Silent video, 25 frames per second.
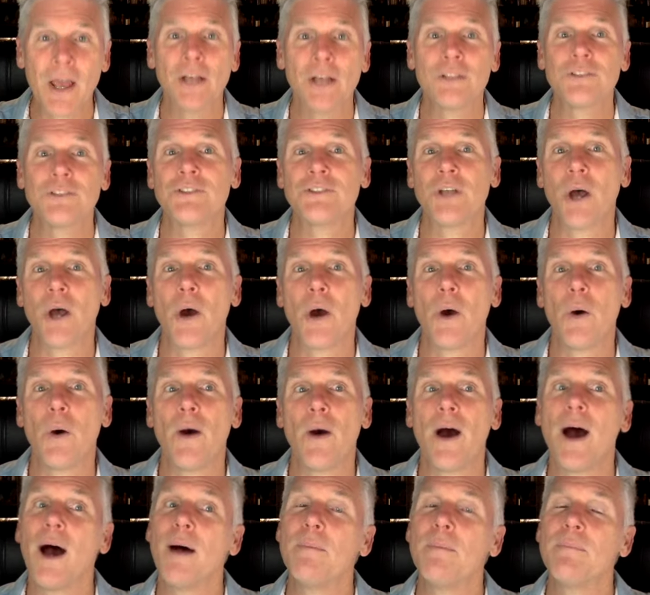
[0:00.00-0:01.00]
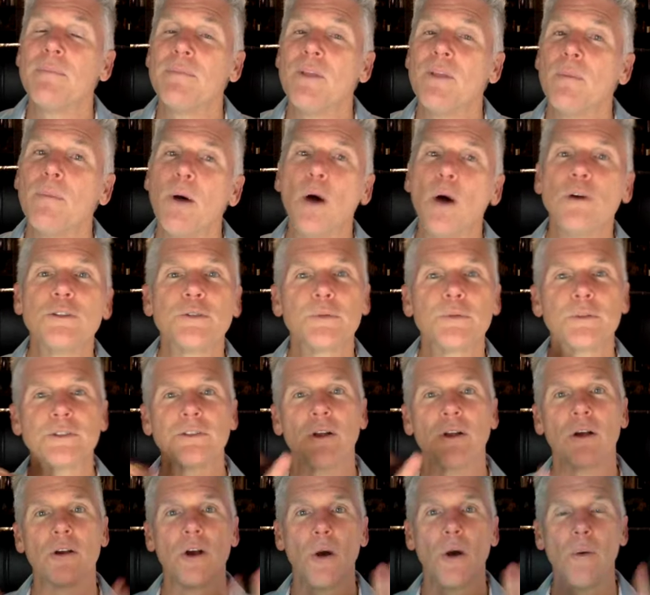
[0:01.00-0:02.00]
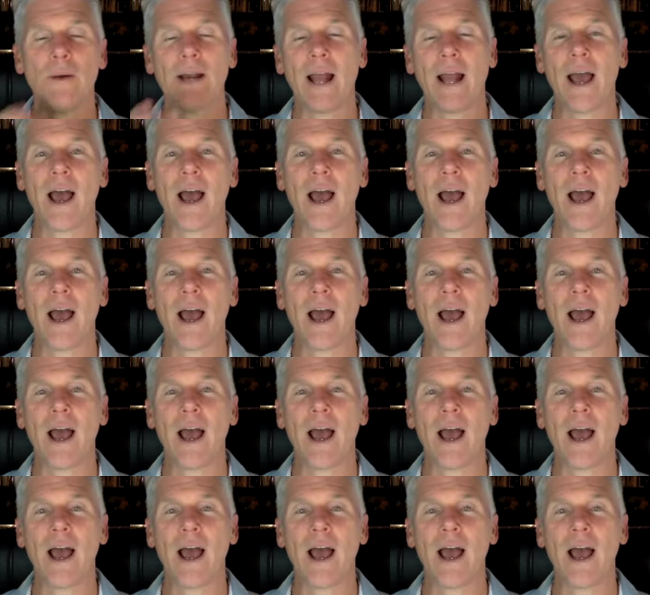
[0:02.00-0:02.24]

So the posts will start going.